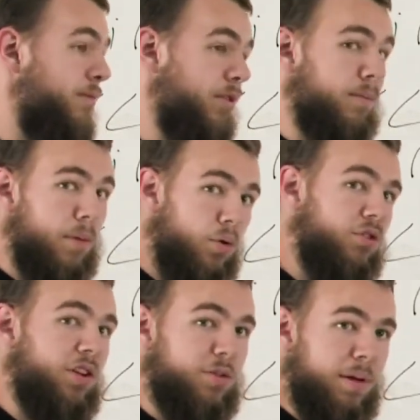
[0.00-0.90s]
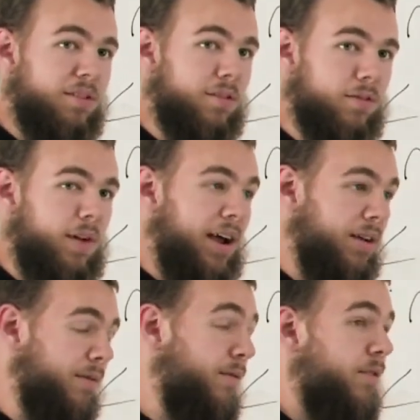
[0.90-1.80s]
the most expensive
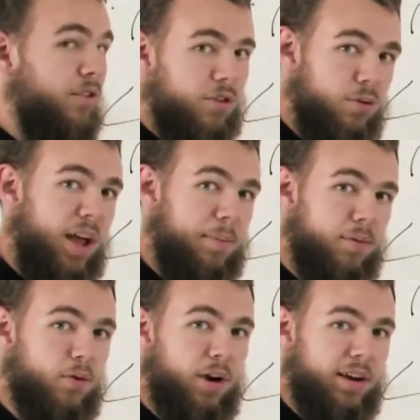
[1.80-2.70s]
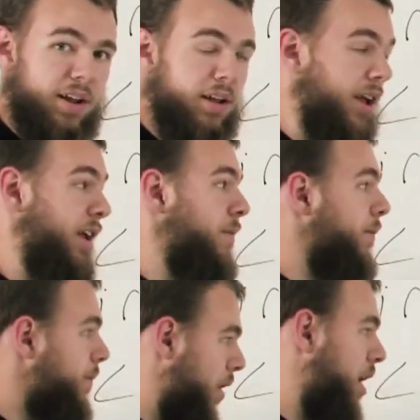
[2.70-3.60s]
out of the two types of correcting,
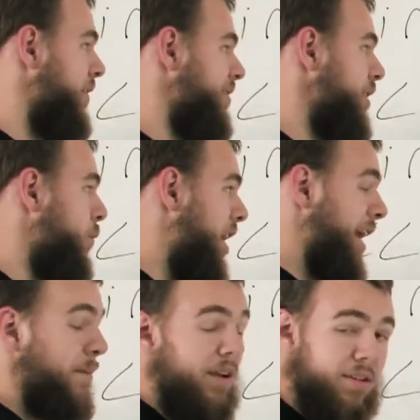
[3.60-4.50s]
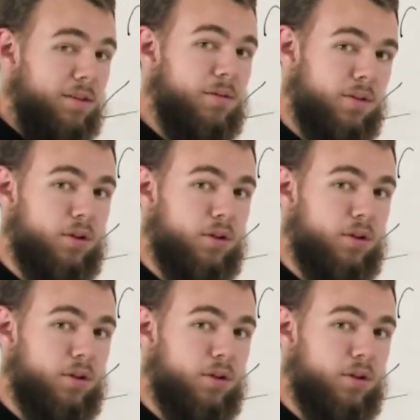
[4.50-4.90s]
and obviously why, because it